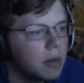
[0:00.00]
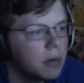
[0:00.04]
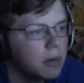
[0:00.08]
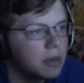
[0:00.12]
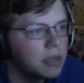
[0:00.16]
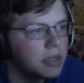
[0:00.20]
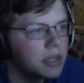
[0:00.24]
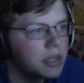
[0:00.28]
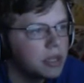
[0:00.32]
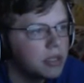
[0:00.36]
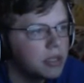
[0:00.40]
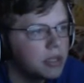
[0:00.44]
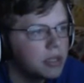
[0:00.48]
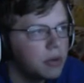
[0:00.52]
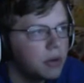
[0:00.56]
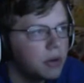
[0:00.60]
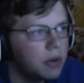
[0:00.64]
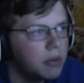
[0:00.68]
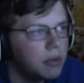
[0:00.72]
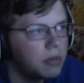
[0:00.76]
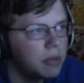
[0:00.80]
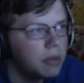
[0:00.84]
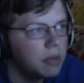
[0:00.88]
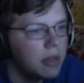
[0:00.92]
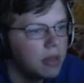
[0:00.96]
But I mean, turn two, we're
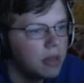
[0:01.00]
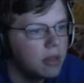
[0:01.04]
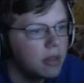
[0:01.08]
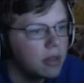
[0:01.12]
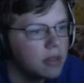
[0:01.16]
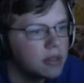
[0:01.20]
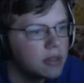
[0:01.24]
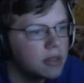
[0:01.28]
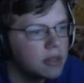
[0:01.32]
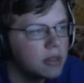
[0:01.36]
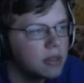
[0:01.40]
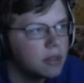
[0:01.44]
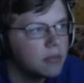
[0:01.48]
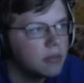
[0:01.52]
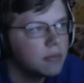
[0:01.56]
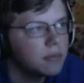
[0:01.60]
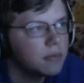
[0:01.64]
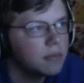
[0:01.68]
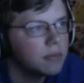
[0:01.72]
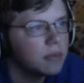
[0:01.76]
going to play this. So.